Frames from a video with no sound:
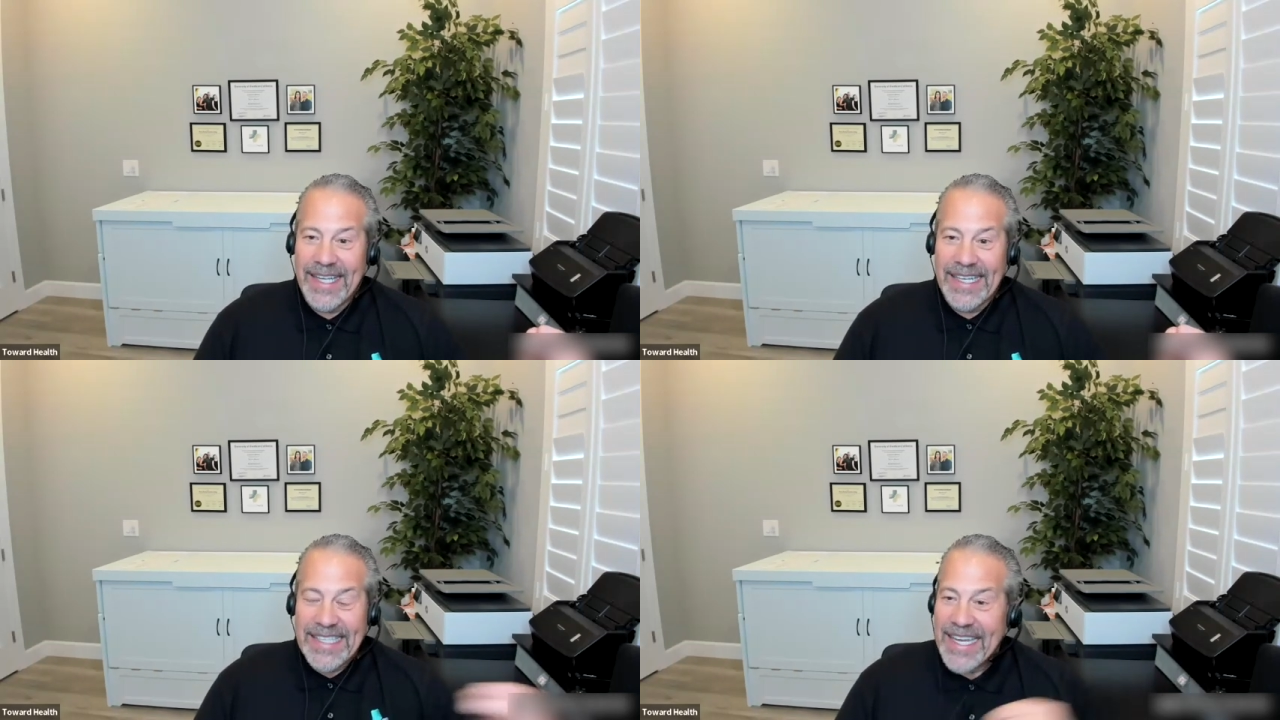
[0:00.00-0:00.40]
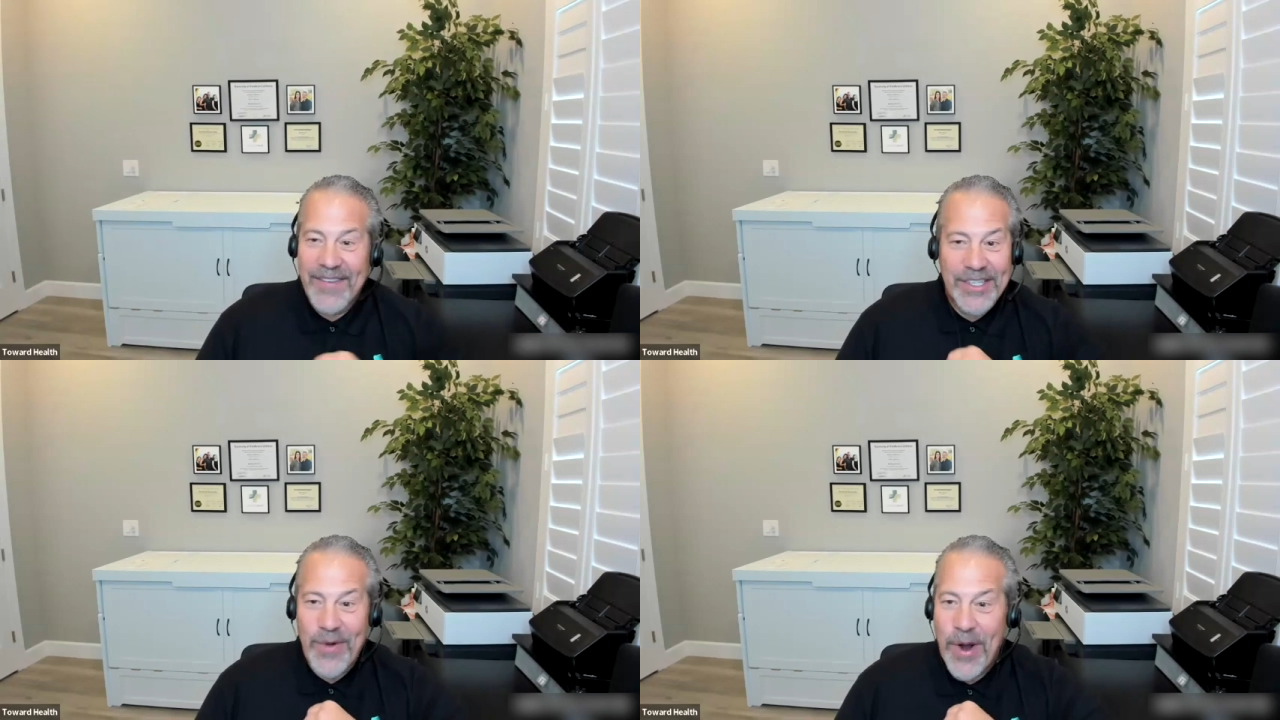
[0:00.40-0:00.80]
Like, to
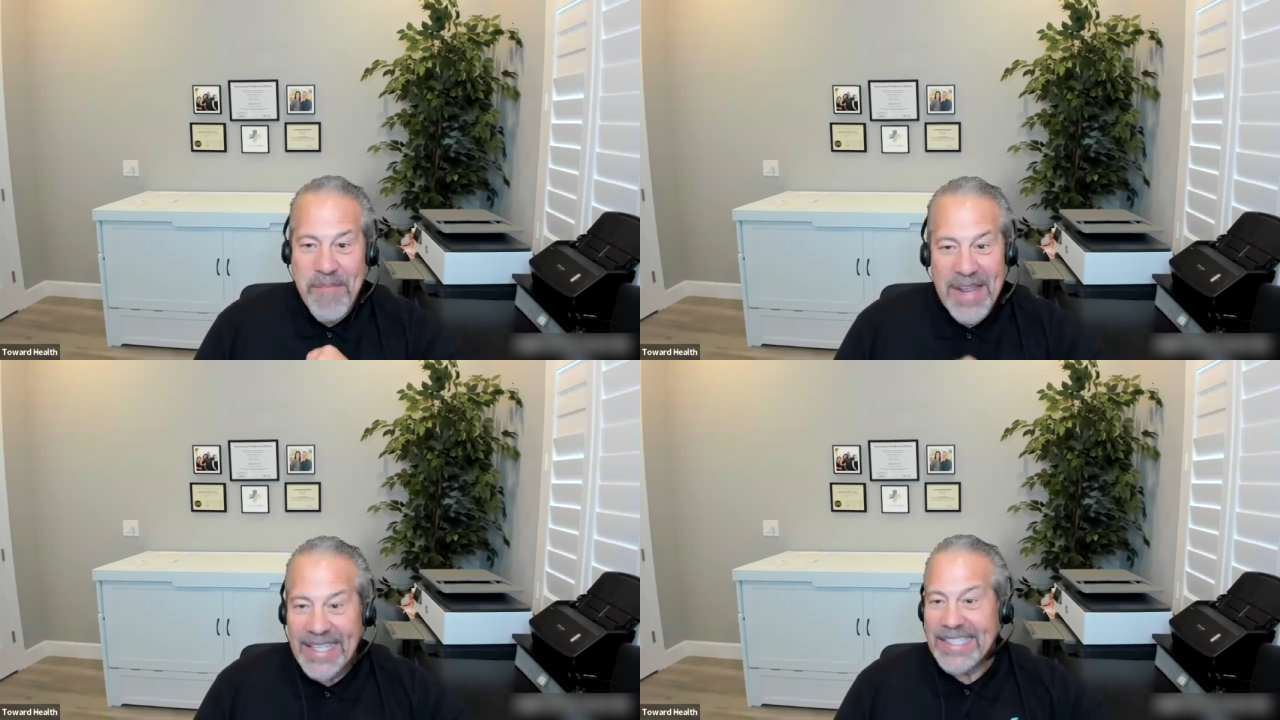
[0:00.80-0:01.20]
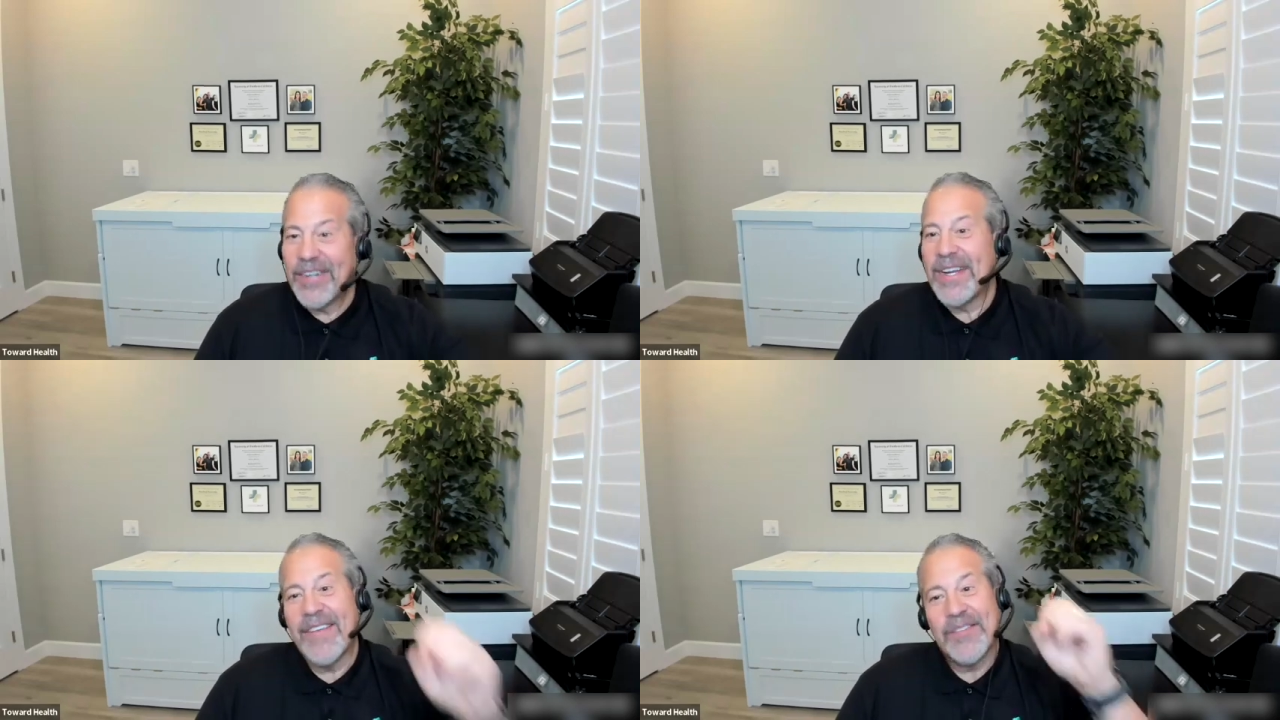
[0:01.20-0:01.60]
give it to our
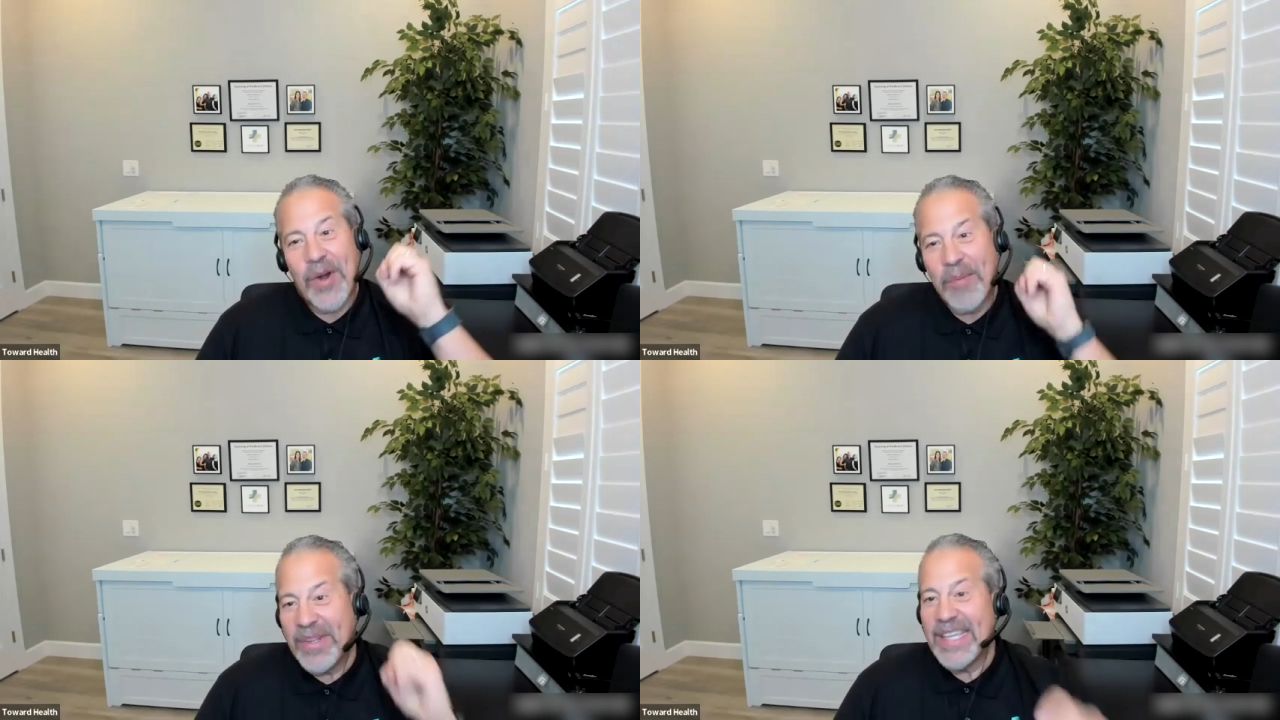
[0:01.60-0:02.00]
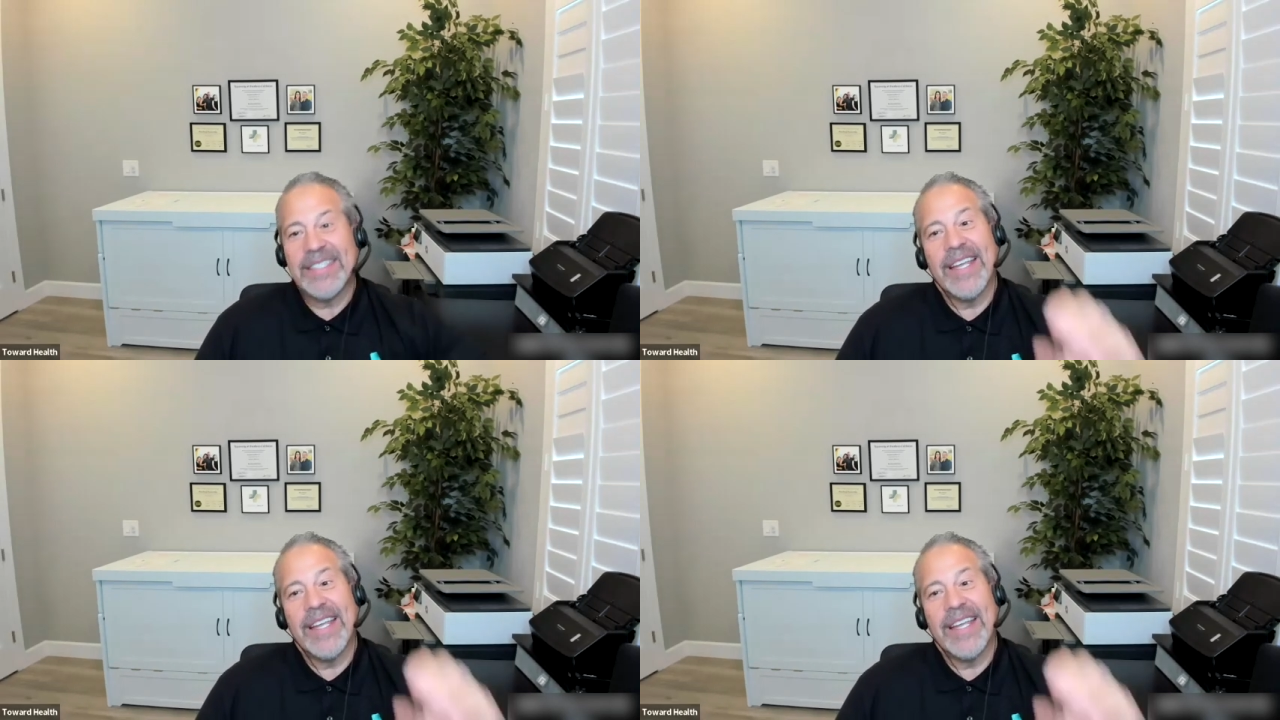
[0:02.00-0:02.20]
military, to give it to our police,